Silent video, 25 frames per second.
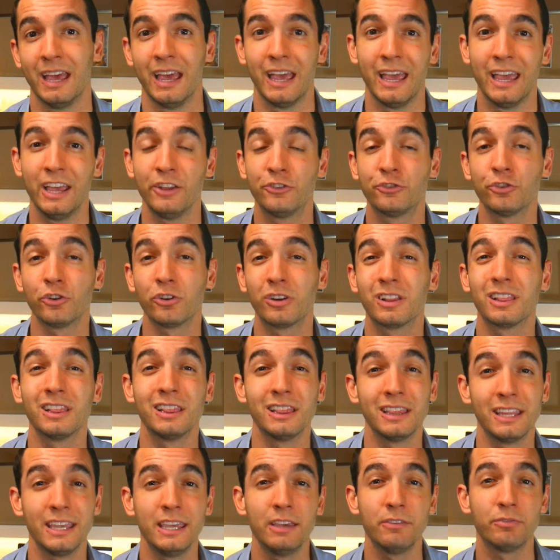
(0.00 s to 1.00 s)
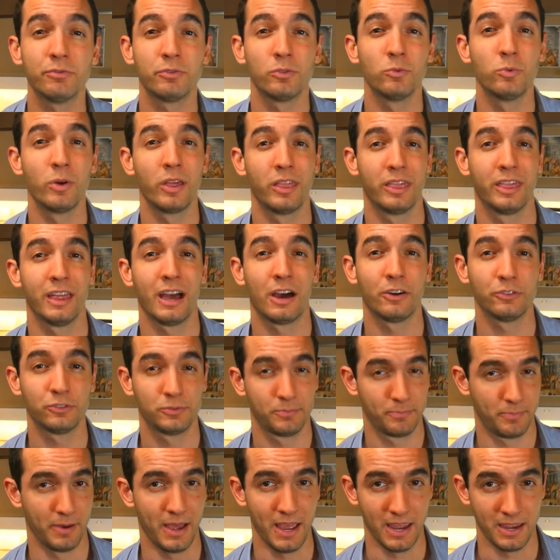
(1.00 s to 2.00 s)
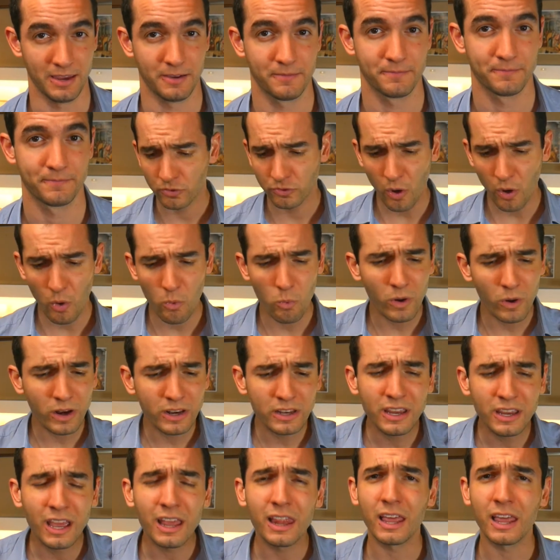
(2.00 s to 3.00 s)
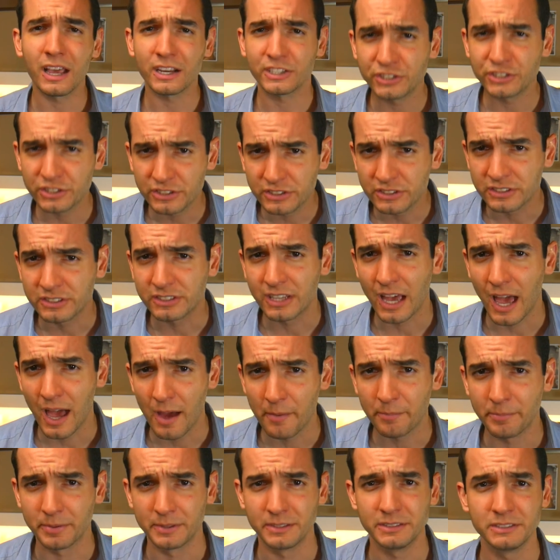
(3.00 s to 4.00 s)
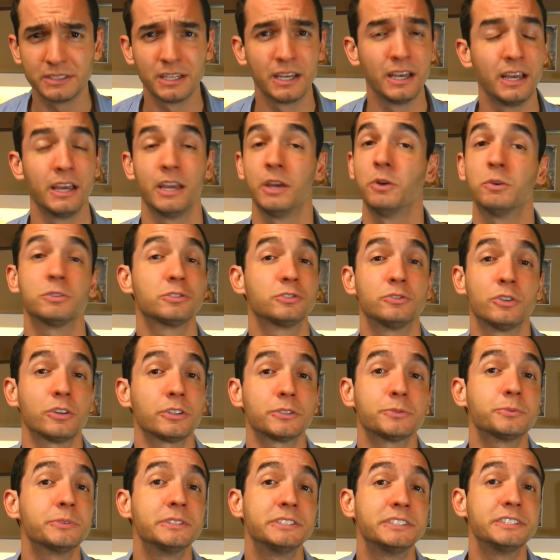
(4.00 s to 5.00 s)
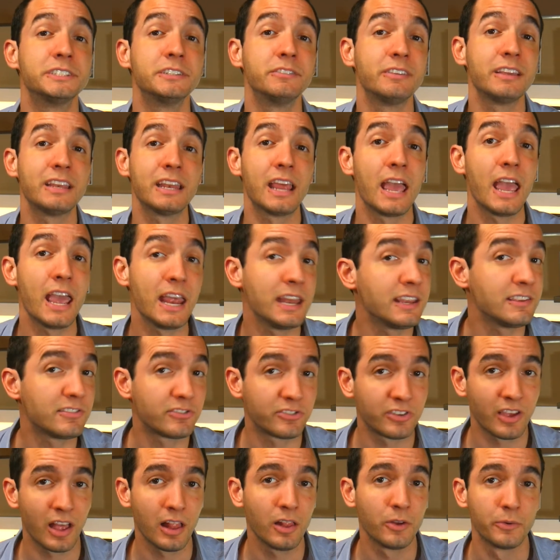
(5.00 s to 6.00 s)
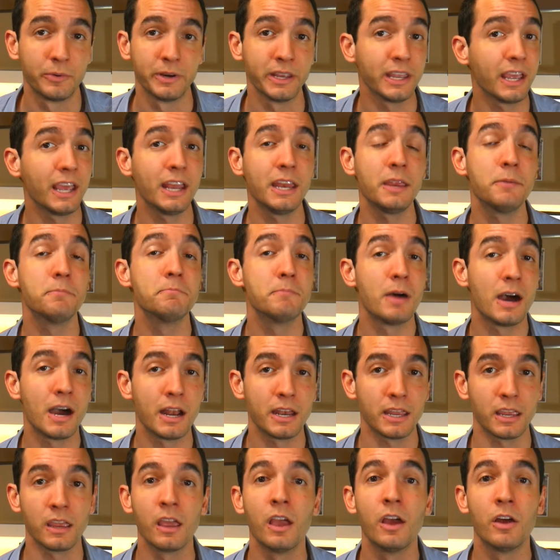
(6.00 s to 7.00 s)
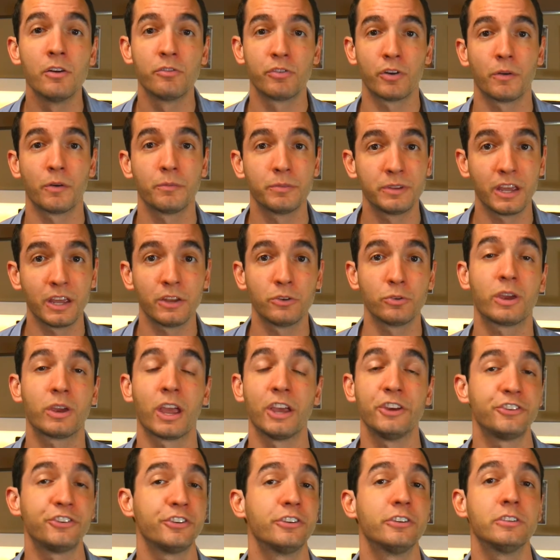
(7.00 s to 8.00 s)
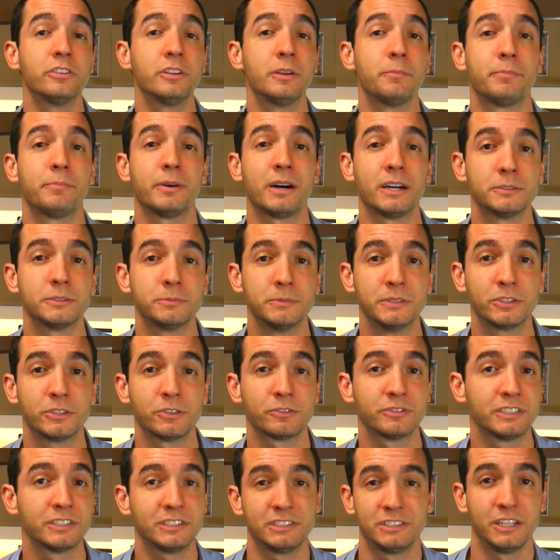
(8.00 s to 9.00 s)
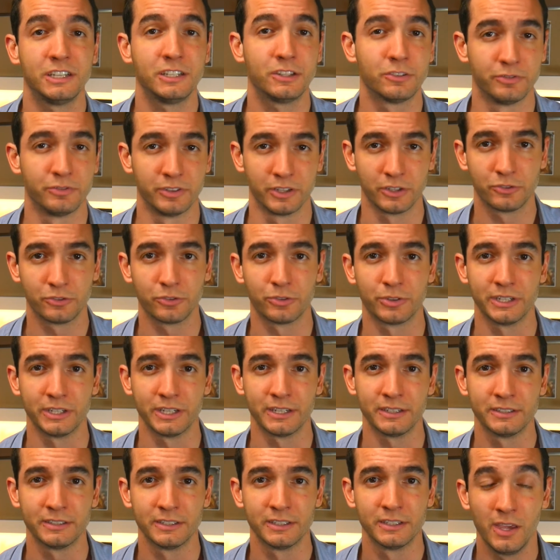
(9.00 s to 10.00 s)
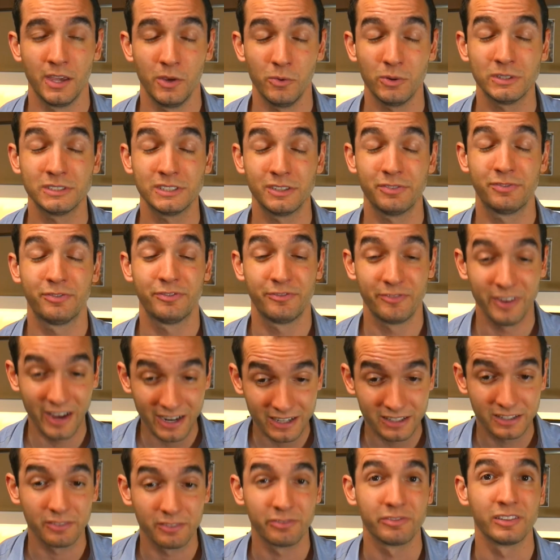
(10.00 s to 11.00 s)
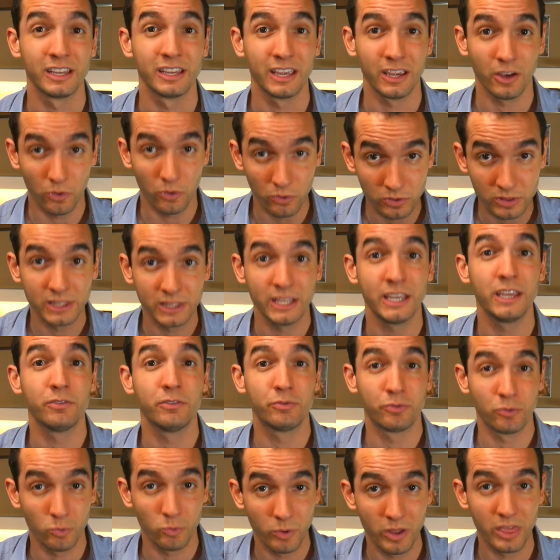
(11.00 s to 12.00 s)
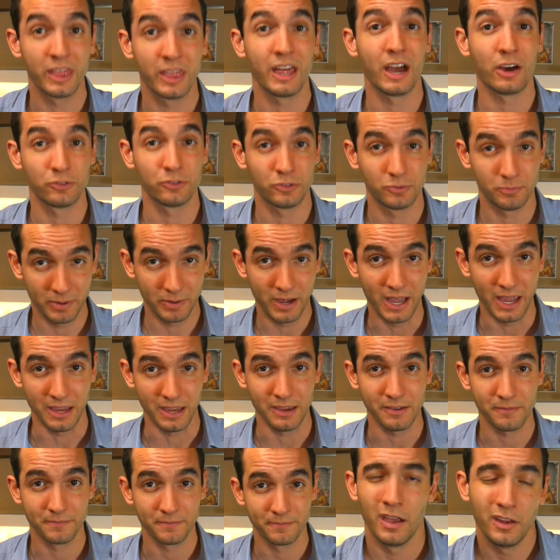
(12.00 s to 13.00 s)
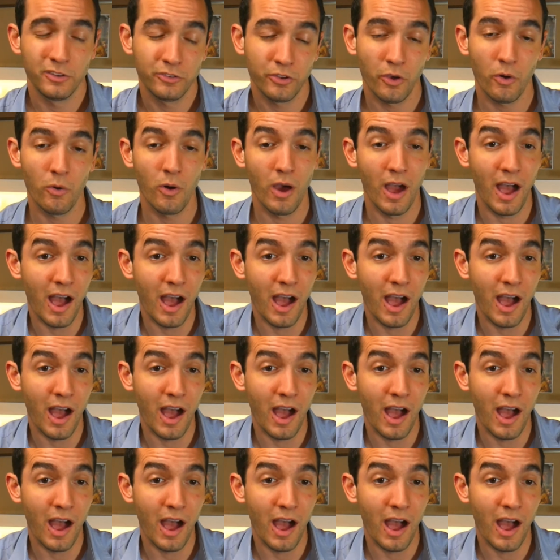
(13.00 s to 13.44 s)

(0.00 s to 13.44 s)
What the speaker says: He took leave without pay. So when the elections happened, he was not receiving any salary, any money from the educational department of the state of Victoria. He was effectively on leave without pay. And so